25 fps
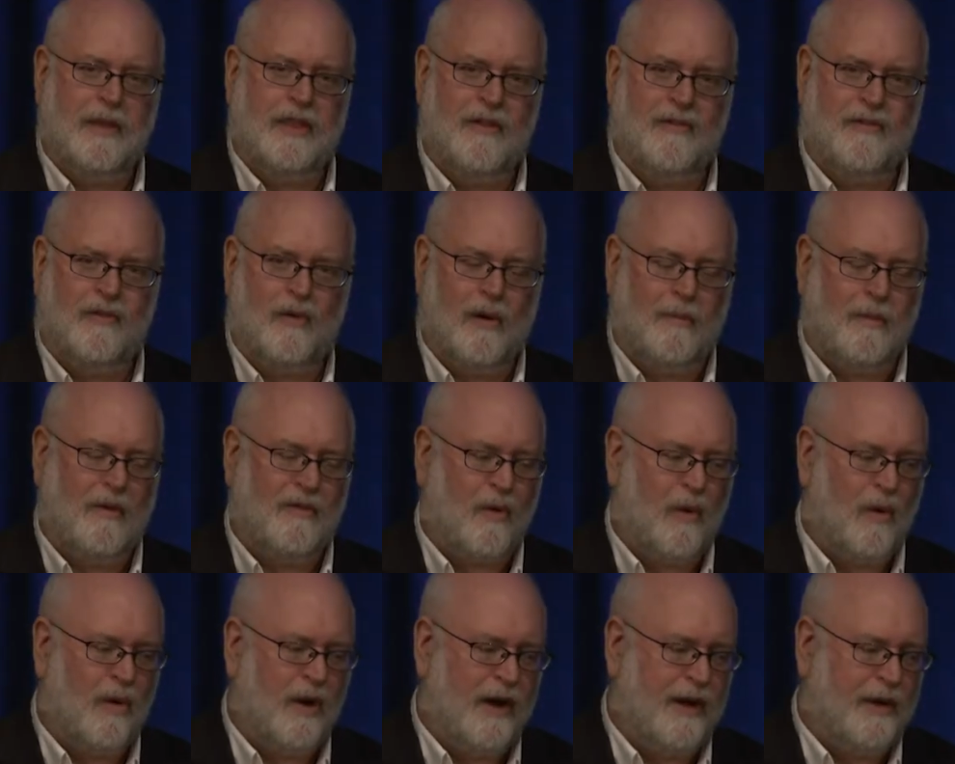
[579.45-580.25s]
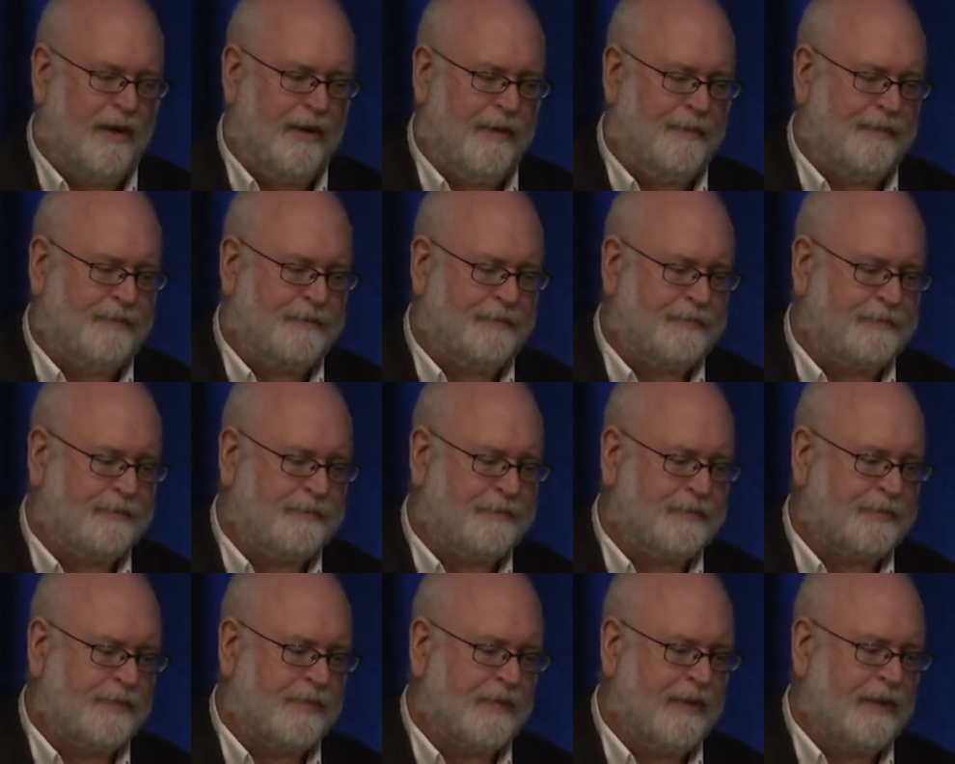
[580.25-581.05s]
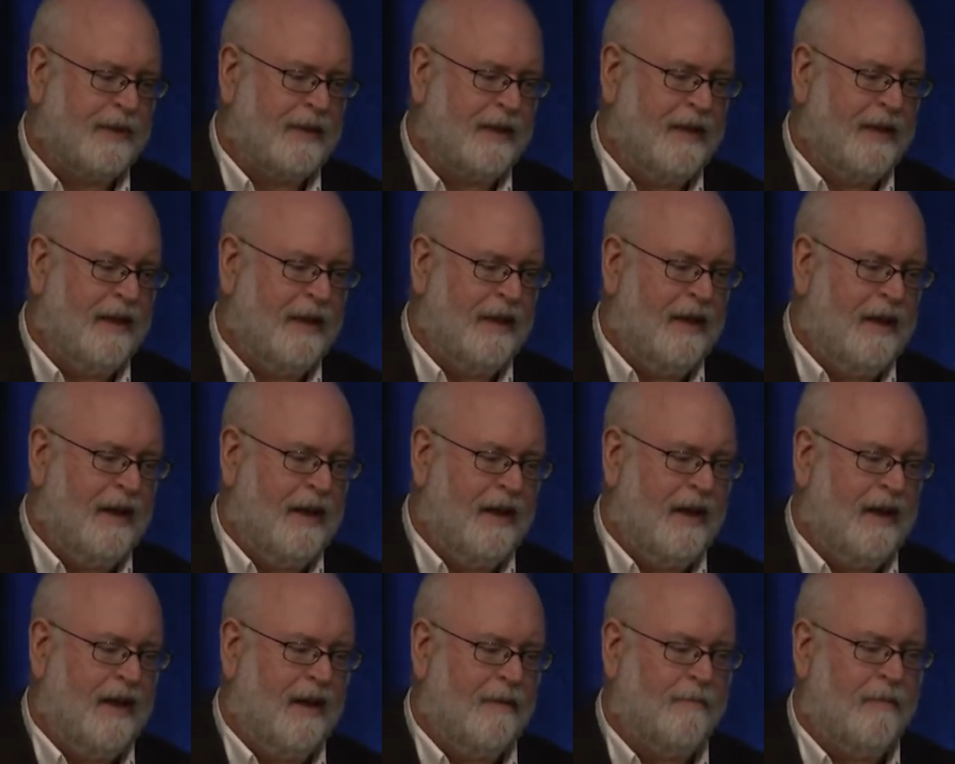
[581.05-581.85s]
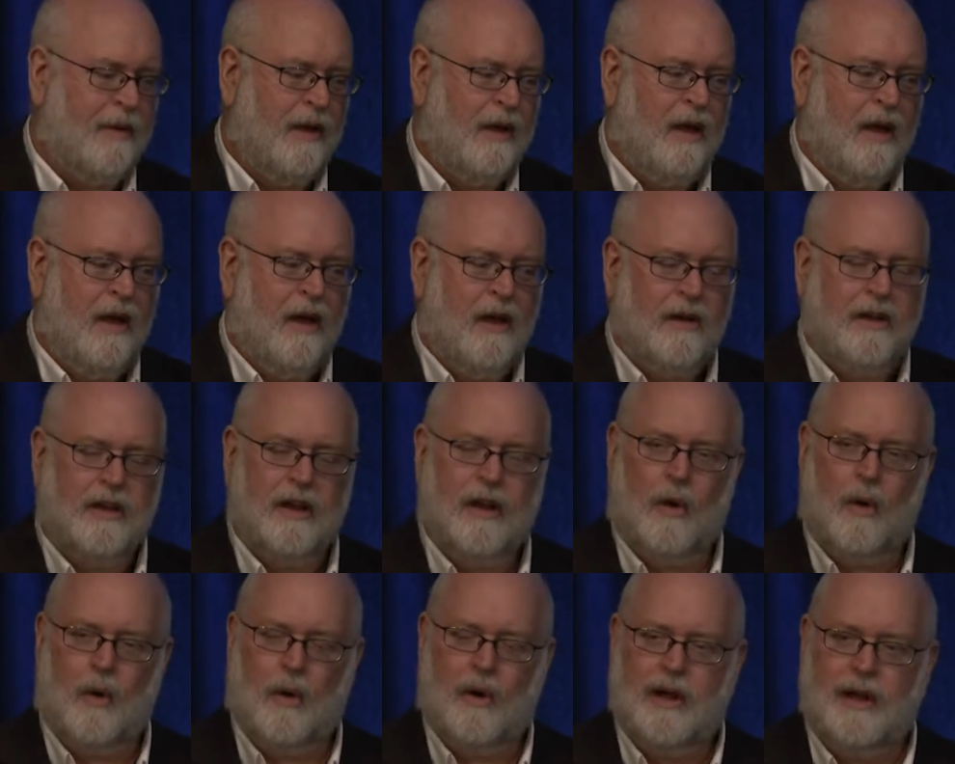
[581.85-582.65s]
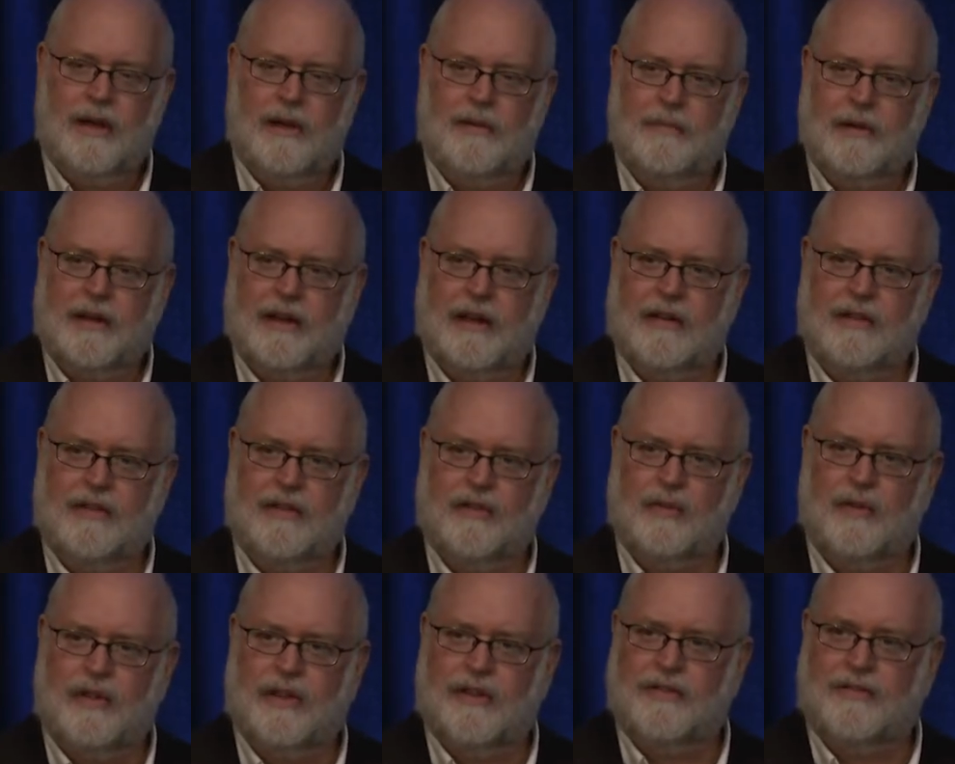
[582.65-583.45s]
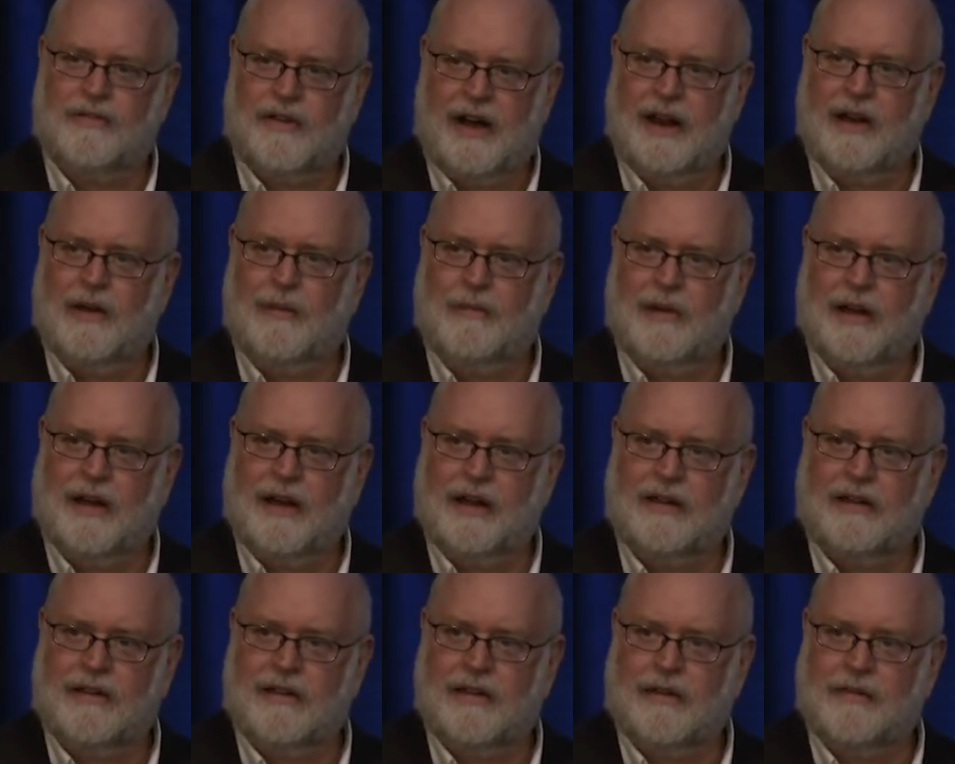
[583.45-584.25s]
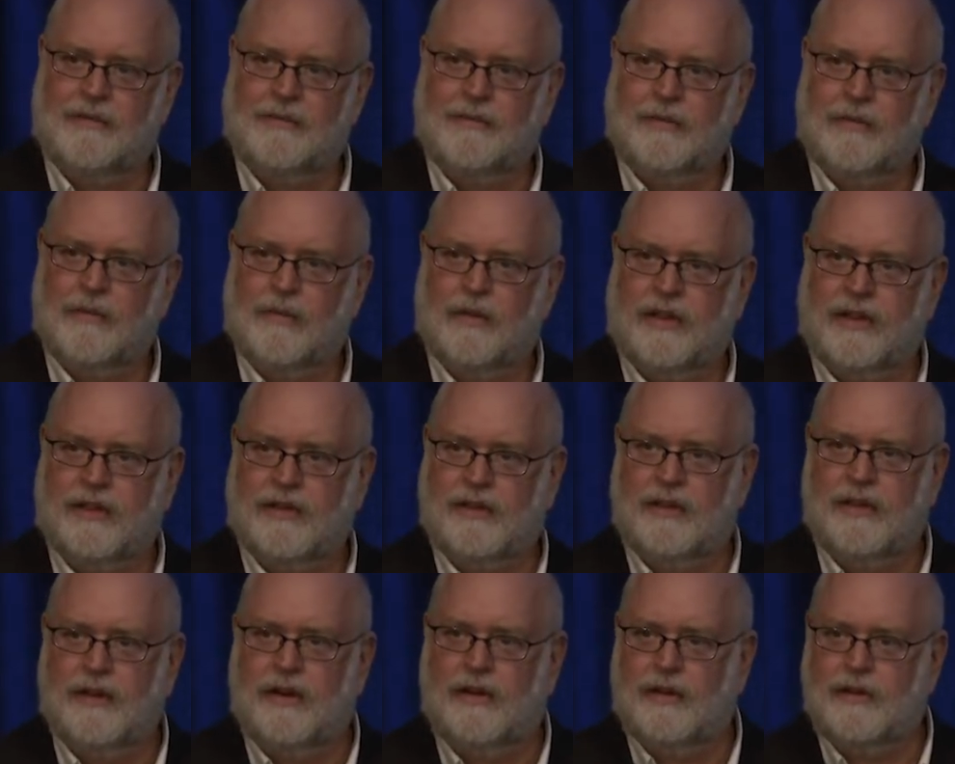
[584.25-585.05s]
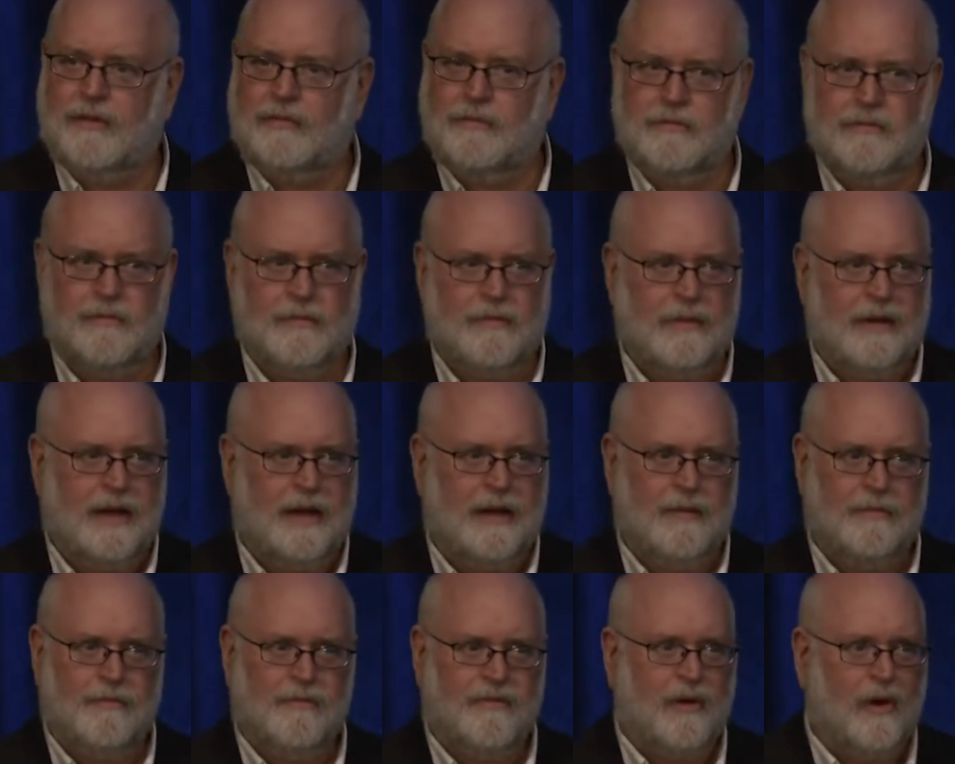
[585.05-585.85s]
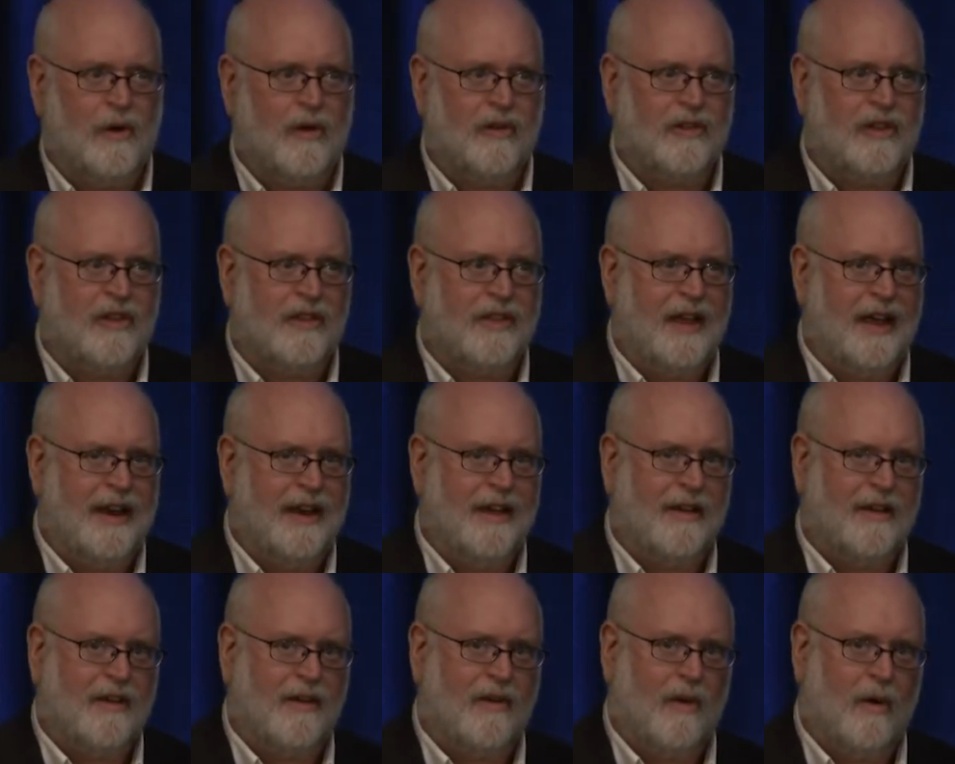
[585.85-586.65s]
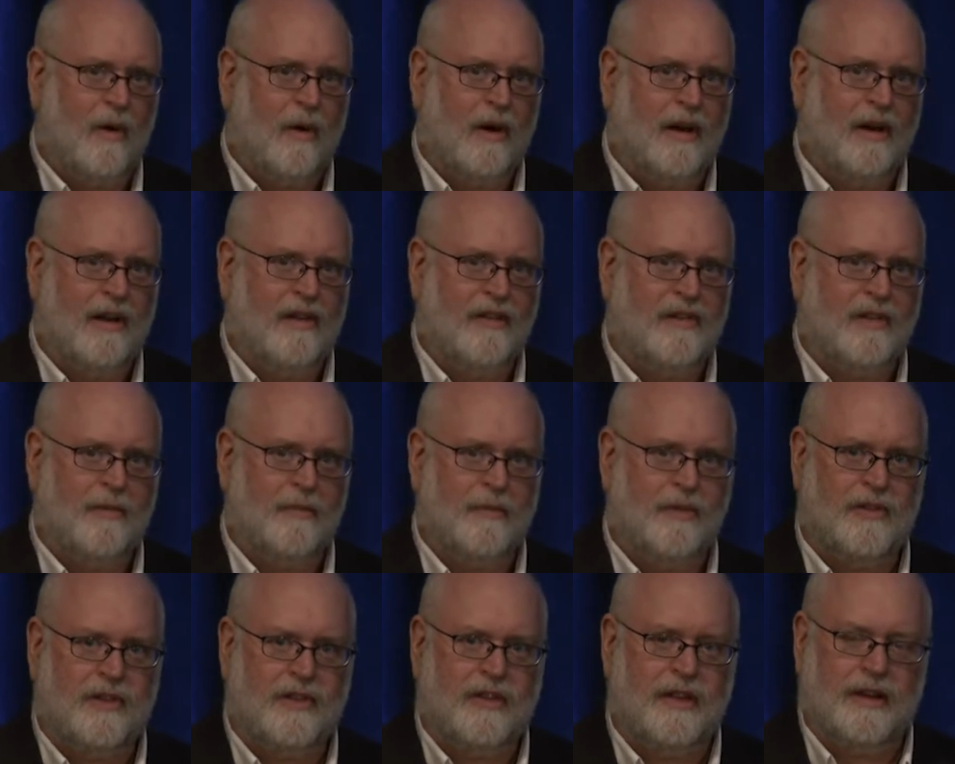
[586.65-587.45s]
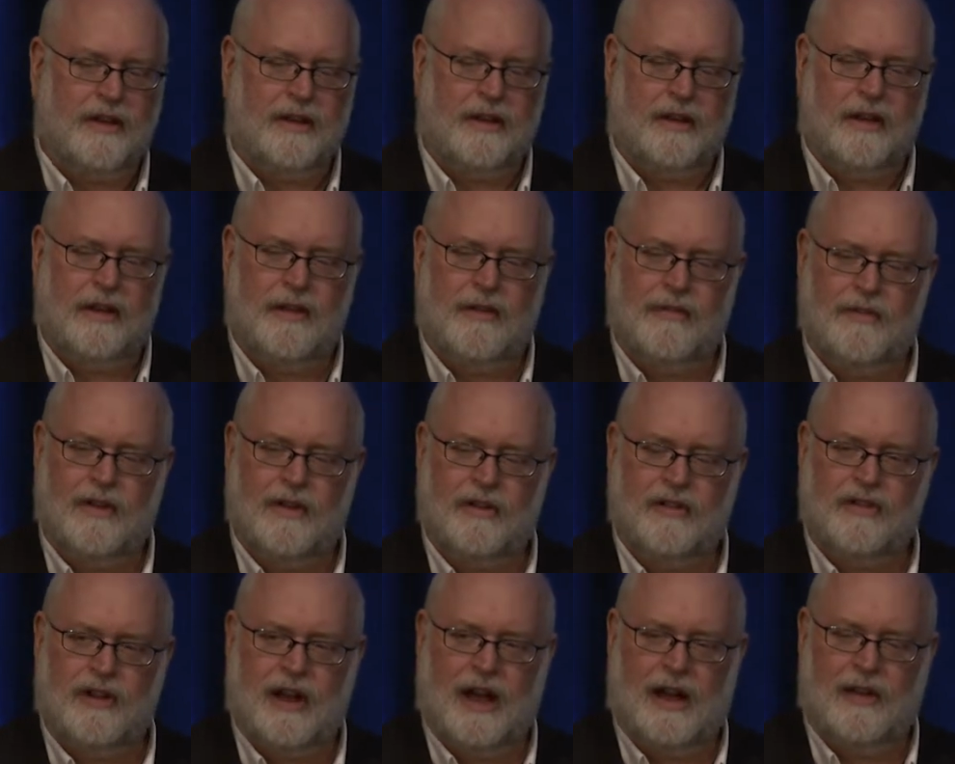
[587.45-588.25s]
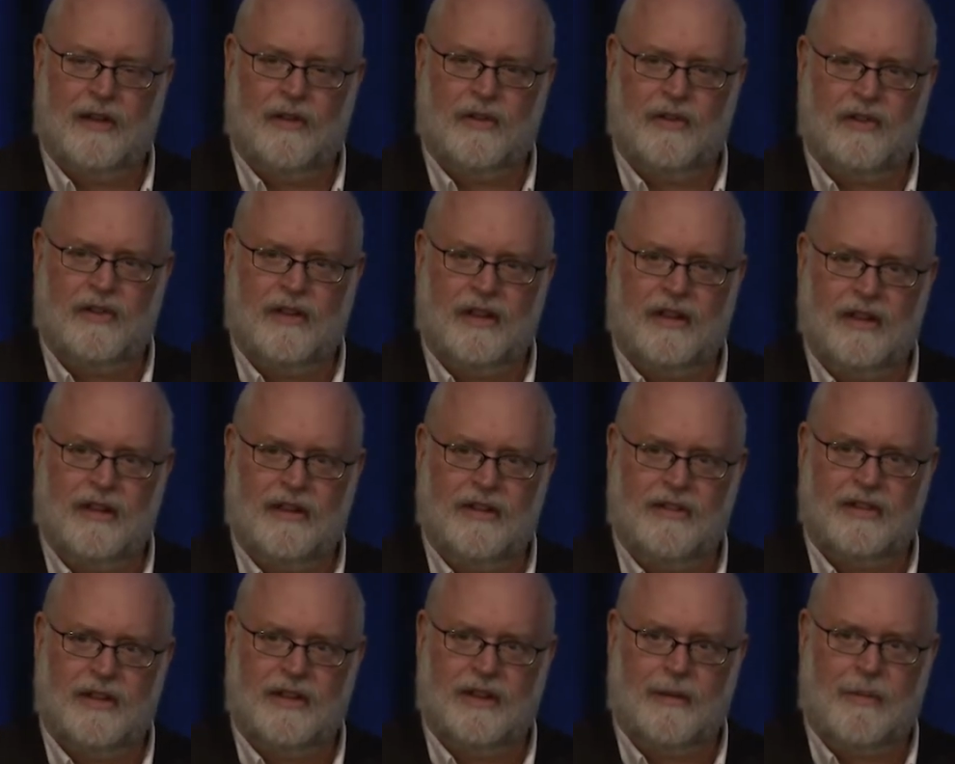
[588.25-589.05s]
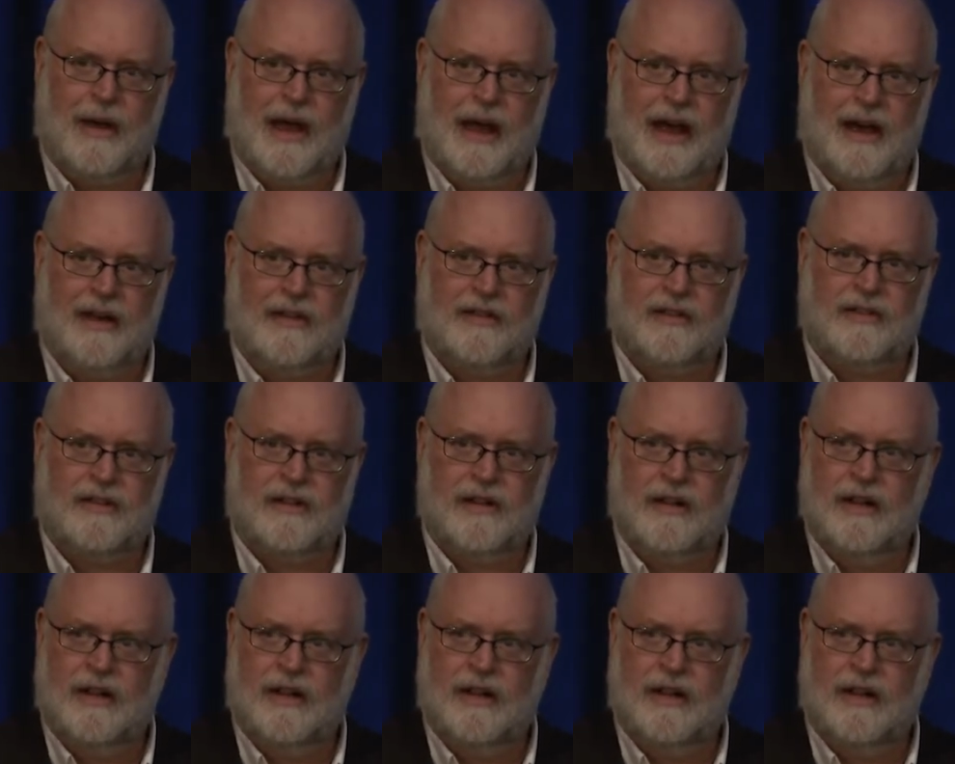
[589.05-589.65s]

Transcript: the form of oil. Oil begins with phytoplankton, with little photosynthetic organisms that live in shallow seas in the past,